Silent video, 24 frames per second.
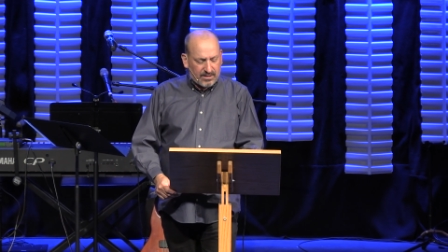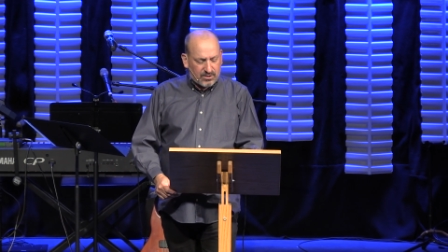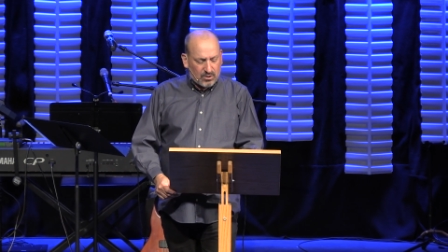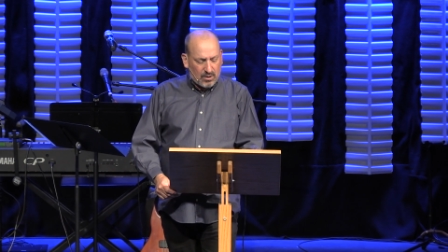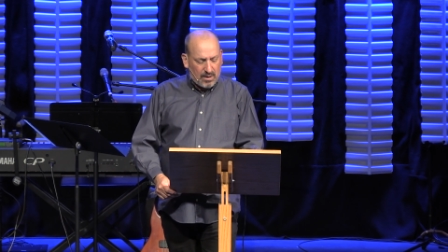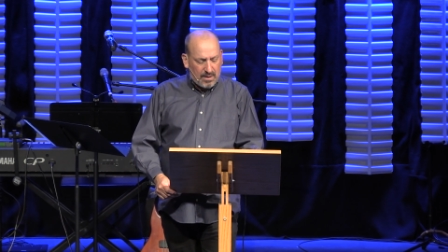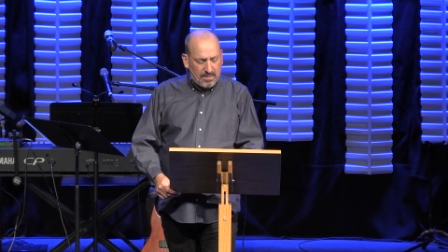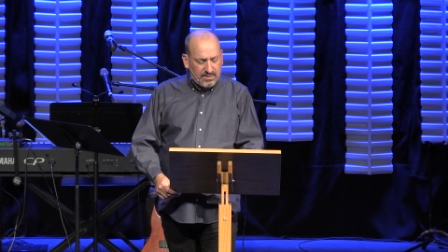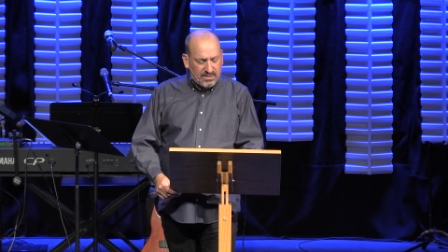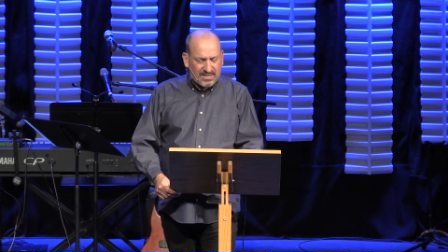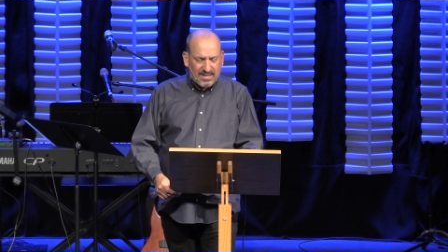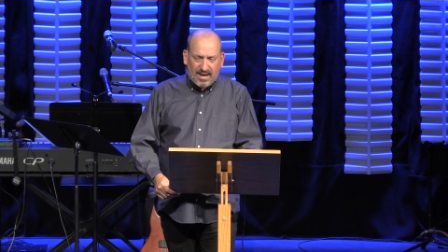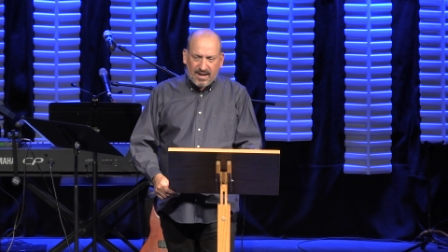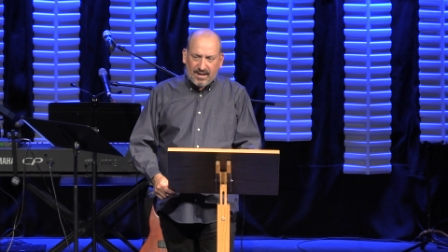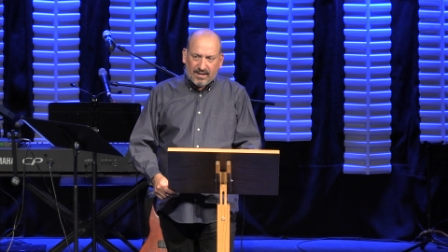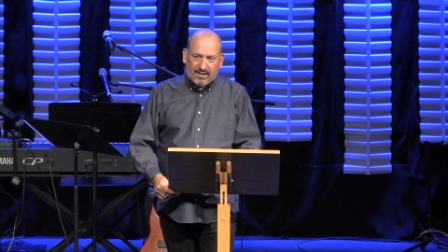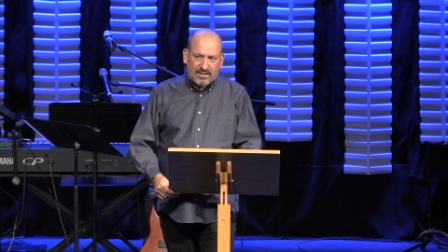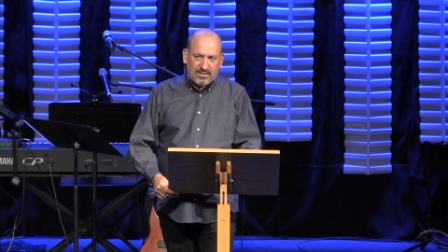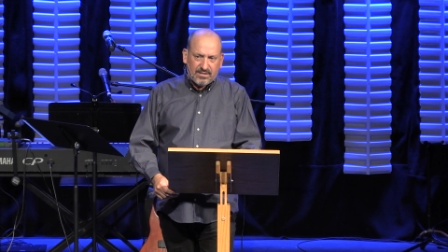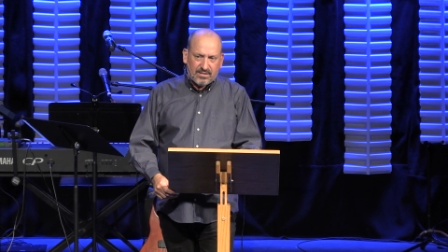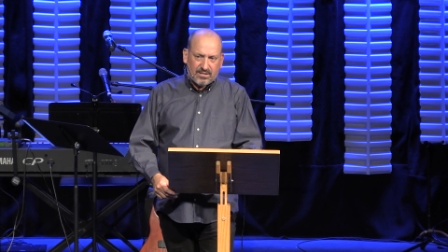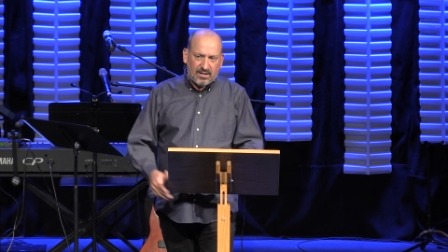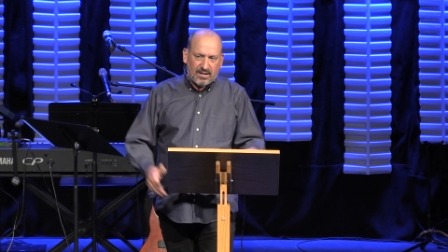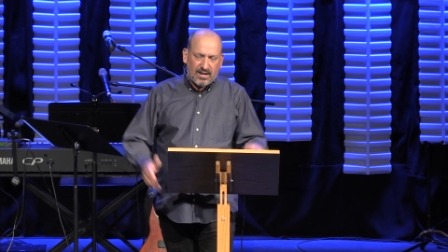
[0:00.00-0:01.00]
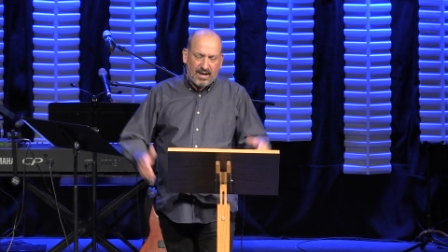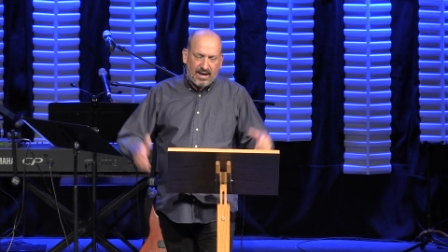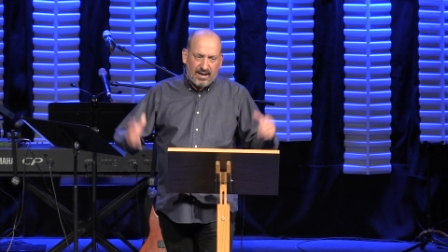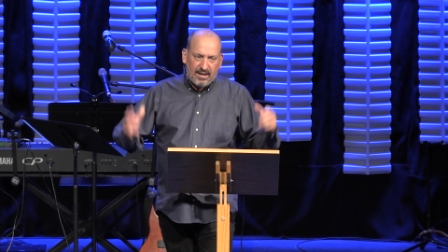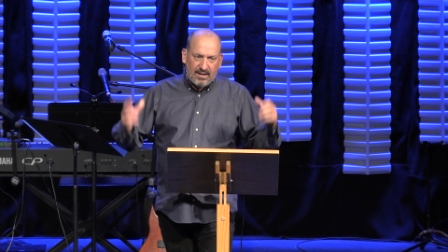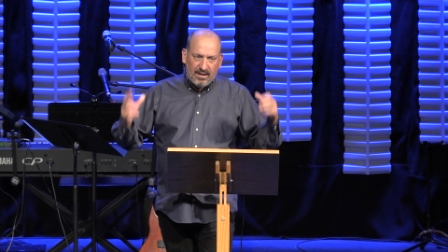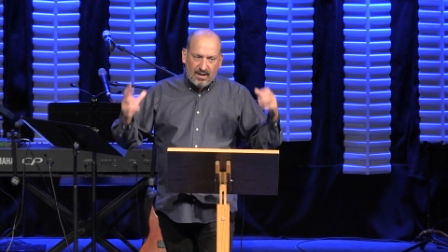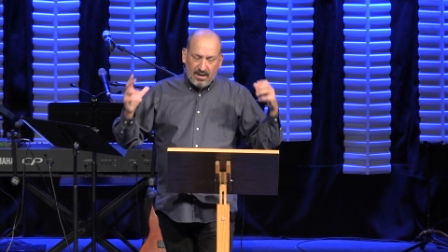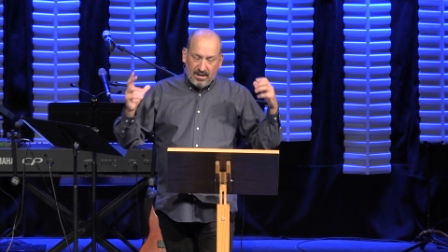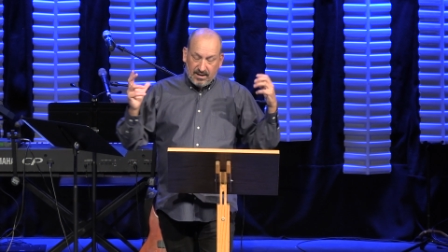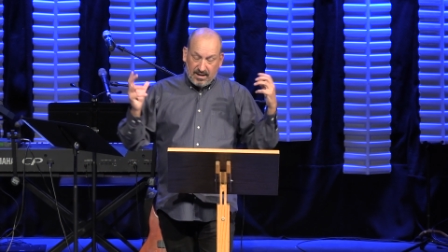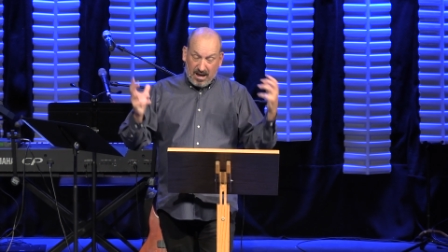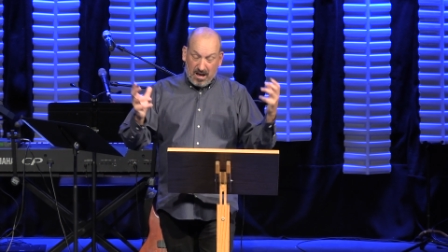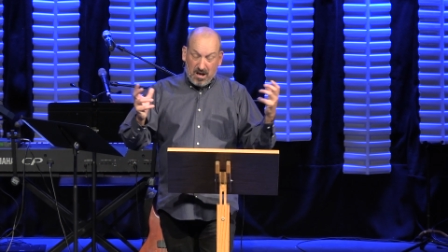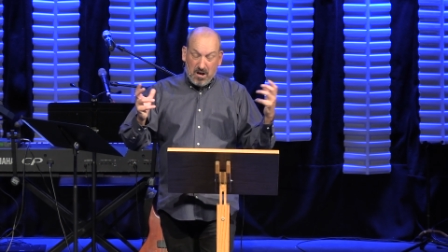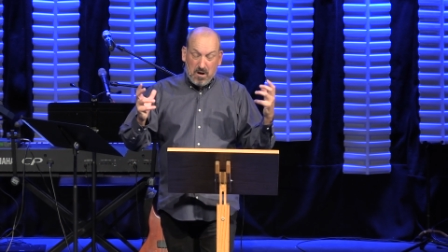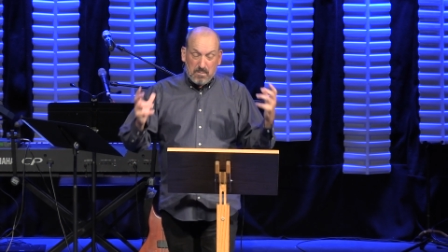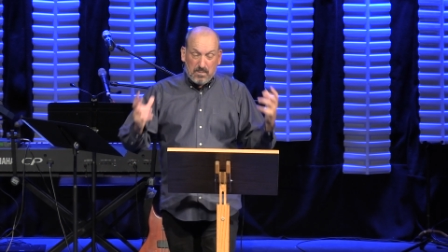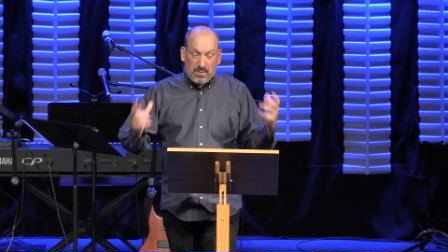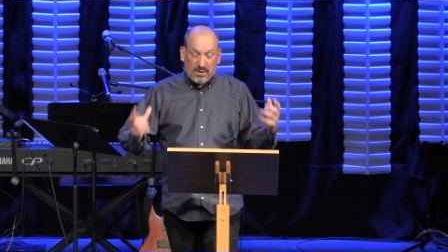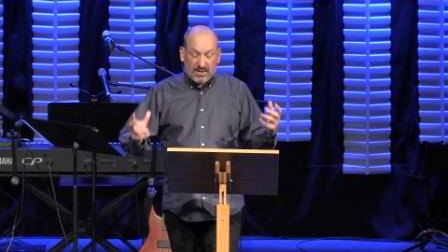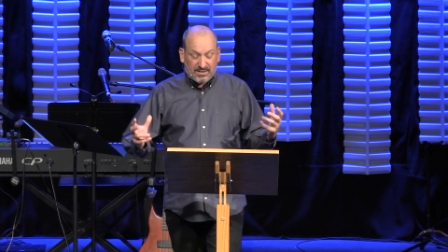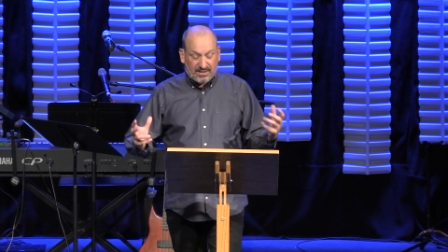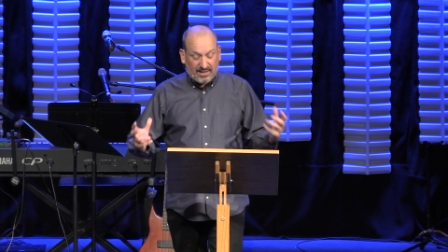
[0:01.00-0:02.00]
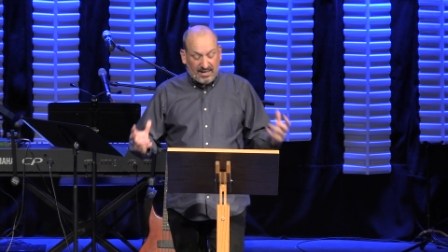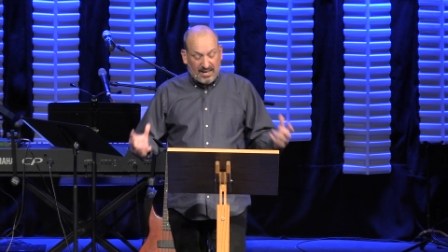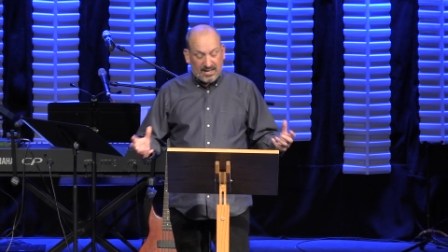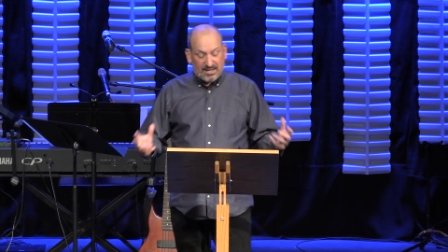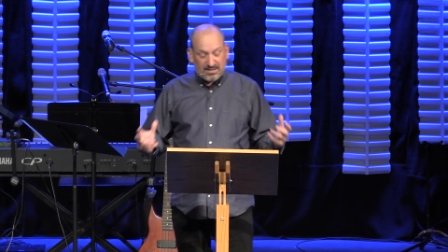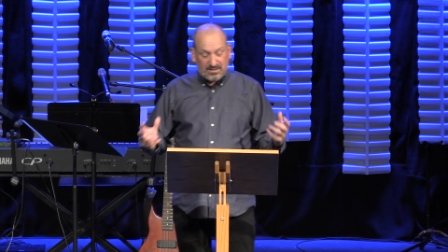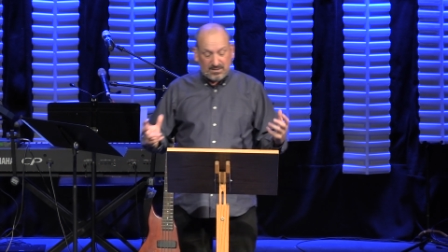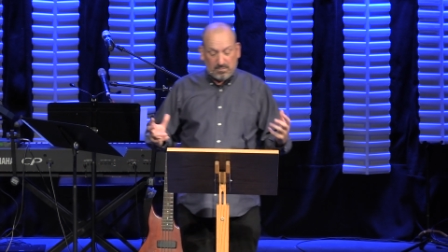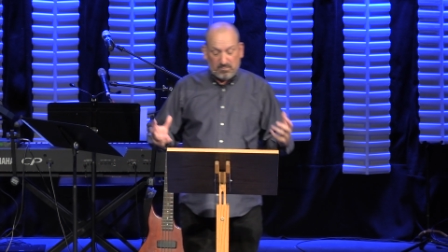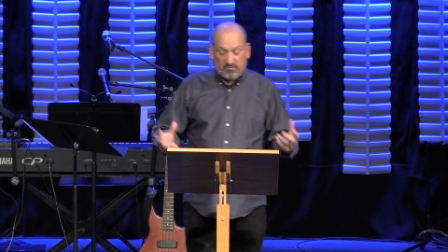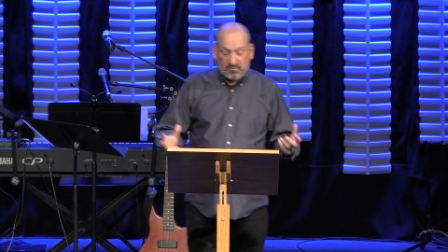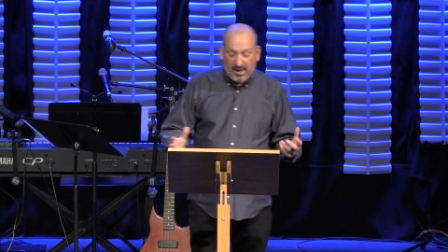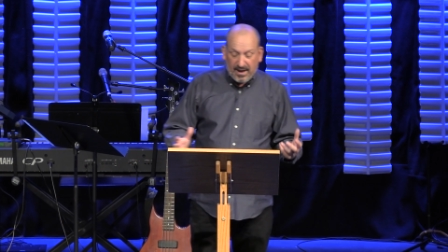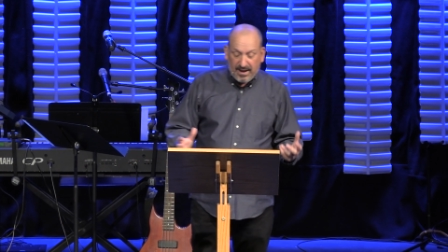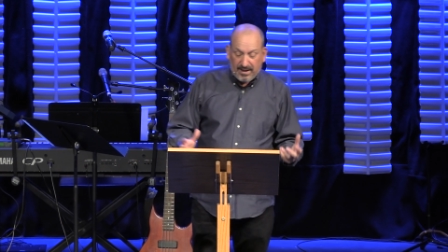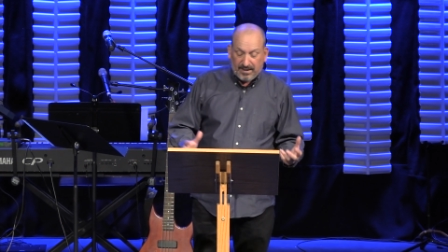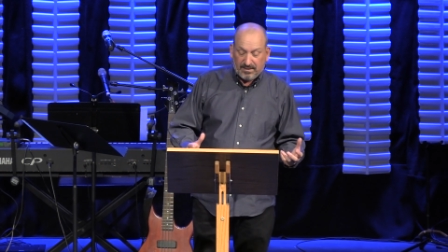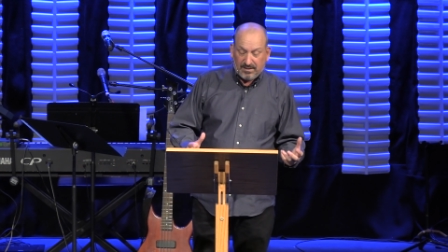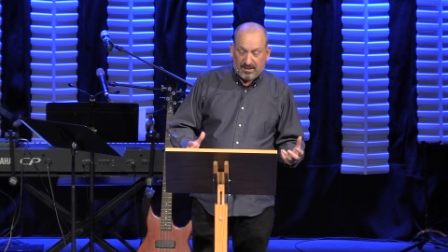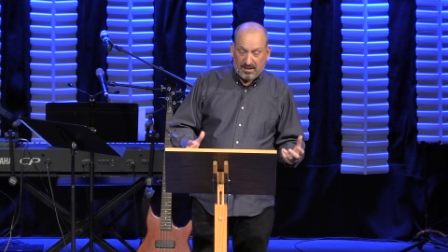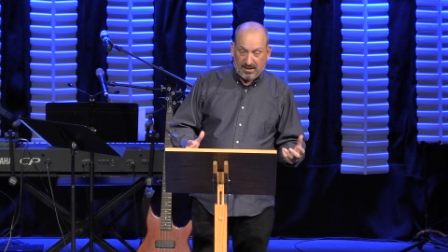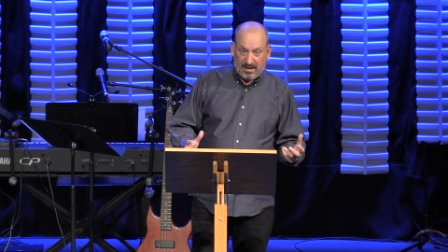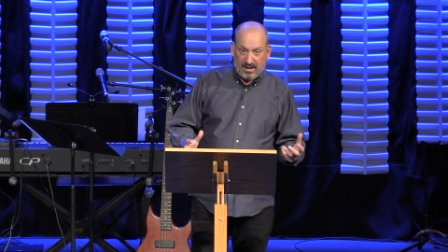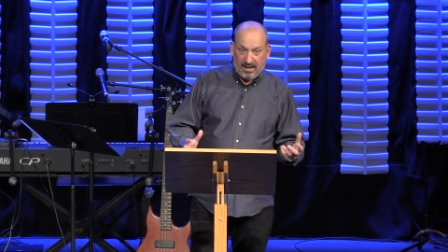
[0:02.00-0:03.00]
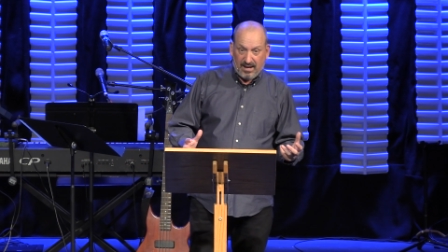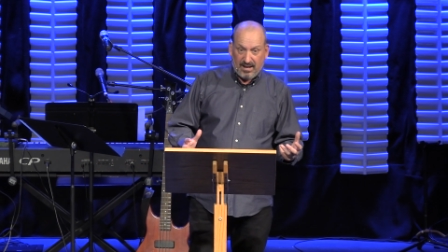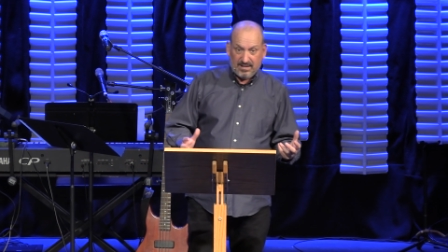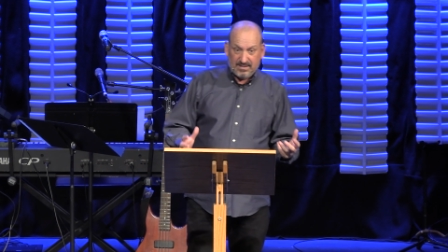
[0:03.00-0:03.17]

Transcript: So I'm saying this today to help us get some faith today.